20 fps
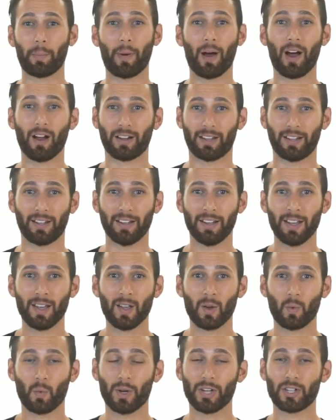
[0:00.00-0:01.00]
or Pocket,
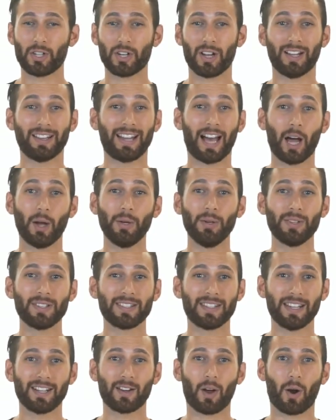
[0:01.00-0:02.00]
which allow you to
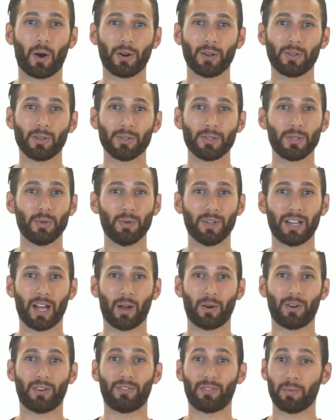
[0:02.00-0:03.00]
send articles you
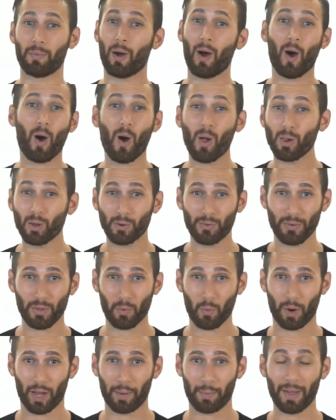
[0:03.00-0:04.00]
encounter from all over
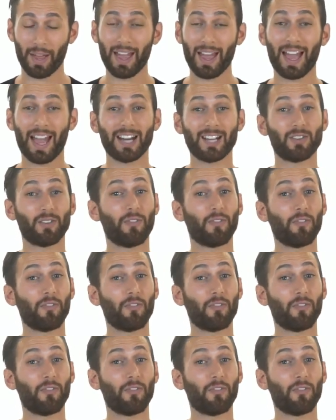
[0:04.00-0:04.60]
the web and